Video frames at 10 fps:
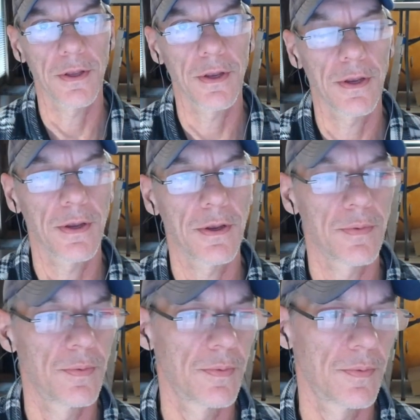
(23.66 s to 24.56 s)
the
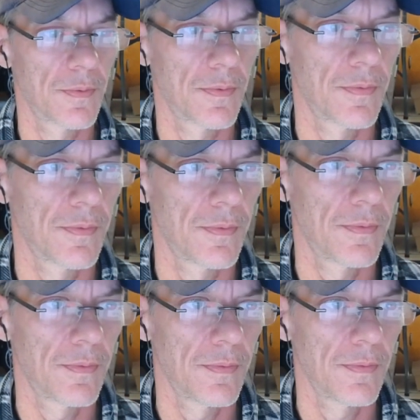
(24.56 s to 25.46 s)

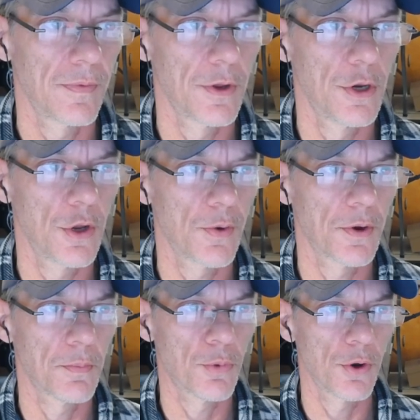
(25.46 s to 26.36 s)
the new and
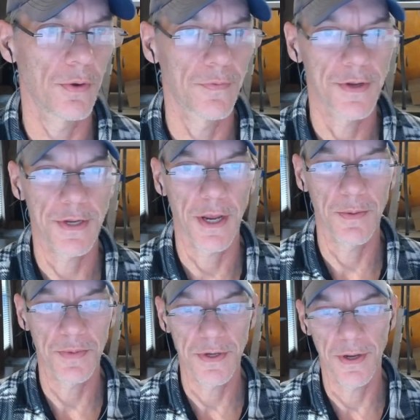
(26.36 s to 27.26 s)
improved
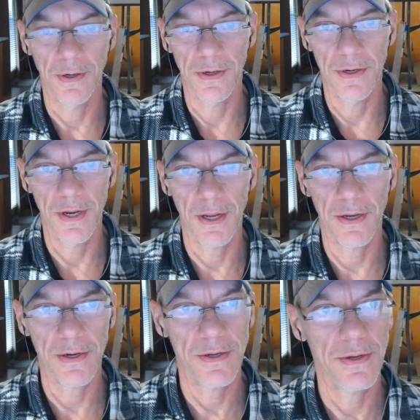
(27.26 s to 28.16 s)
Samsung
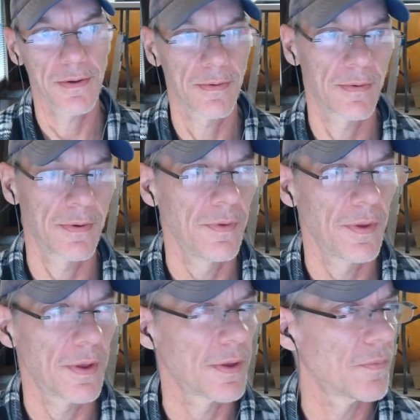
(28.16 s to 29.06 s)
DeX
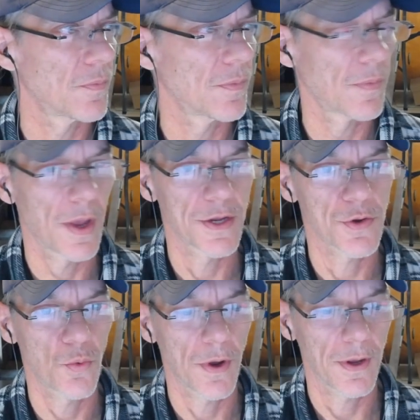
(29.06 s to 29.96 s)
as
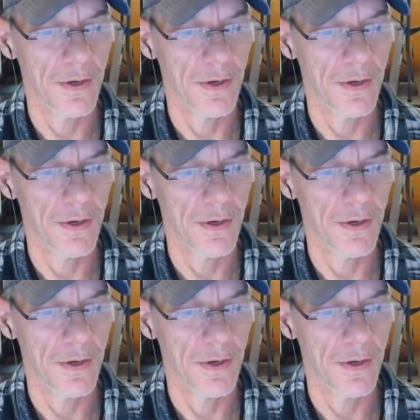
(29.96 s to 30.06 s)
a way